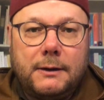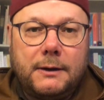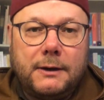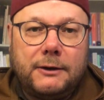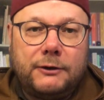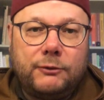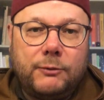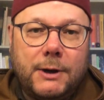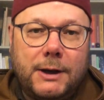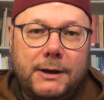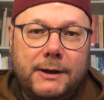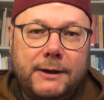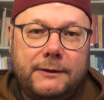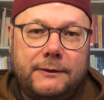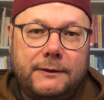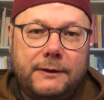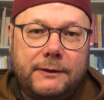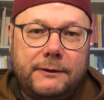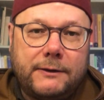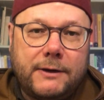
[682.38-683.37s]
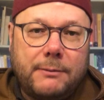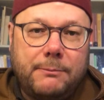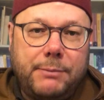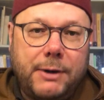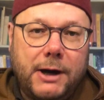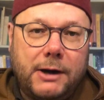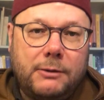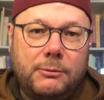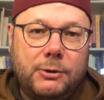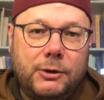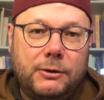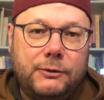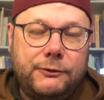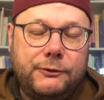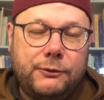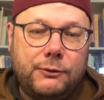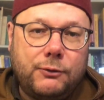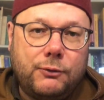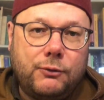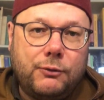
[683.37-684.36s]
as well. It's comparable
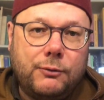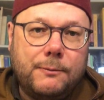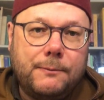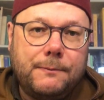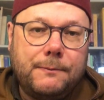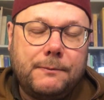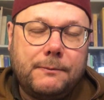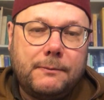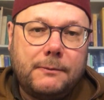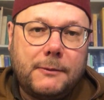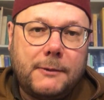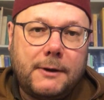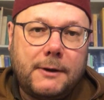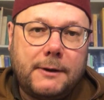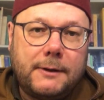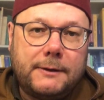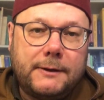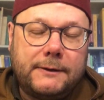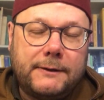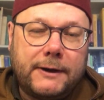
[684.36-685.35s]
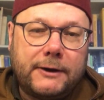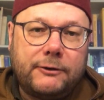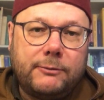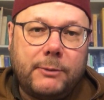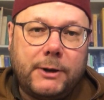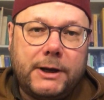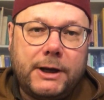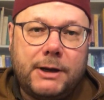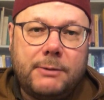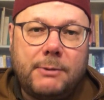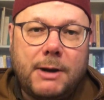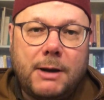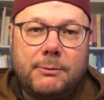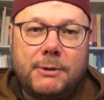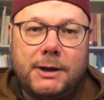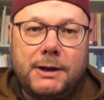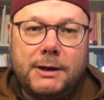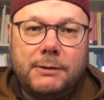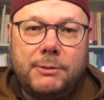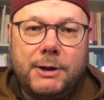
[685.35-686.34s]
to the text by Imam
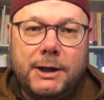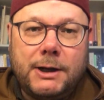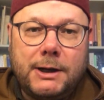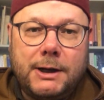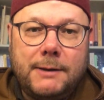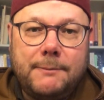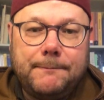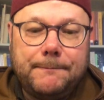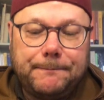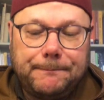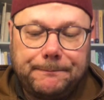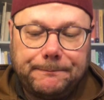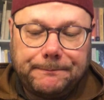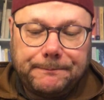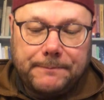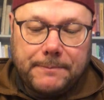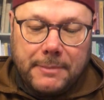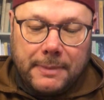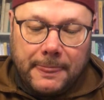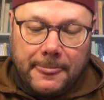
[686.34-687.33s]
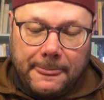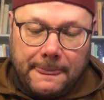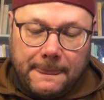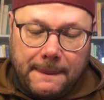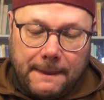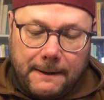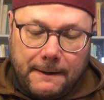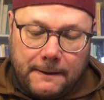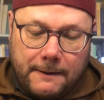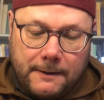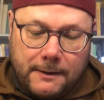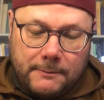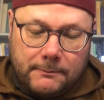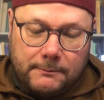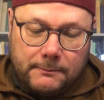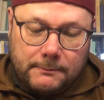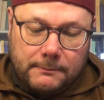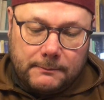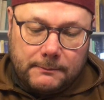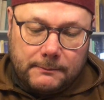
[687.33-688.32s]
al-Albiri.
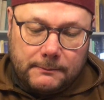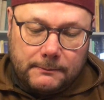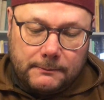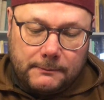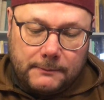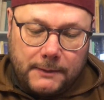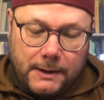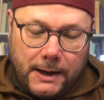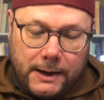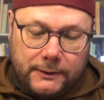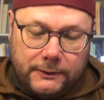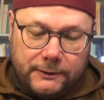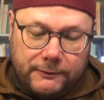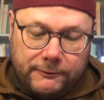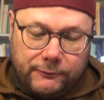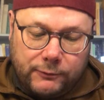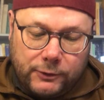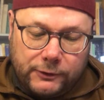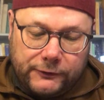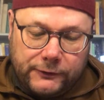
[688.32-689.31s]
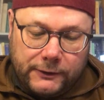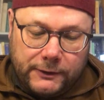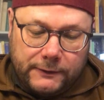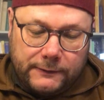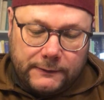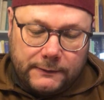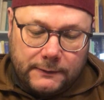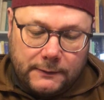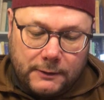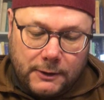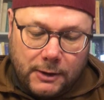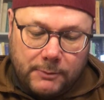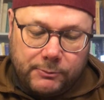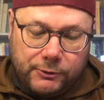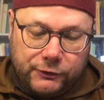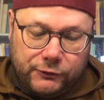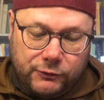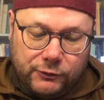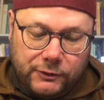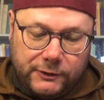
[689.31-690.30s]
I had the fortunate
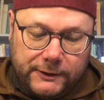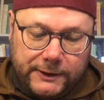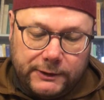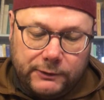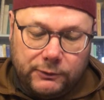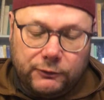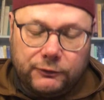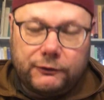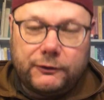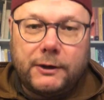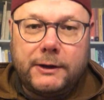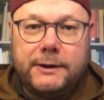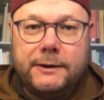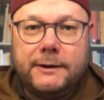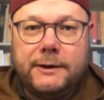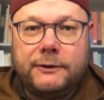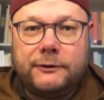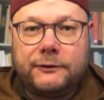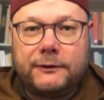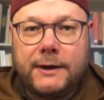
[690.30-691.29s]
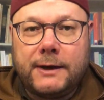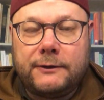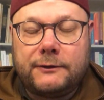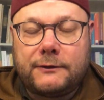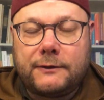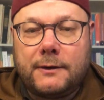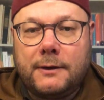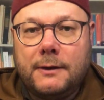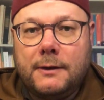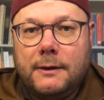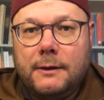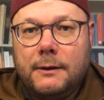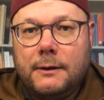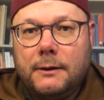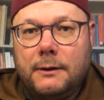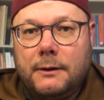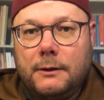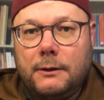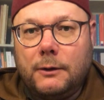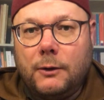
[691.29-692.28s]
opportunity to study this text
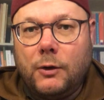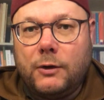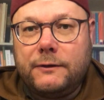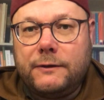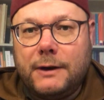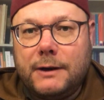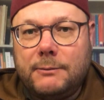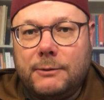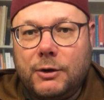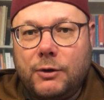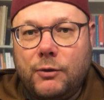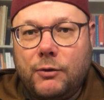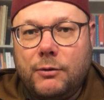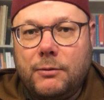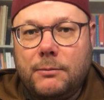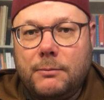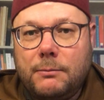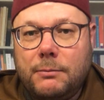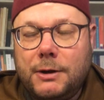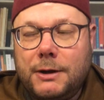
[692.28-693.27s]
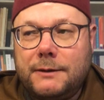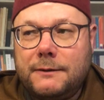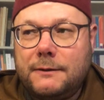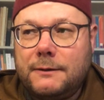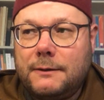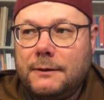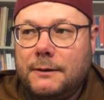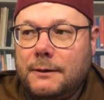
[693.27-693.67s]
a long time ago, but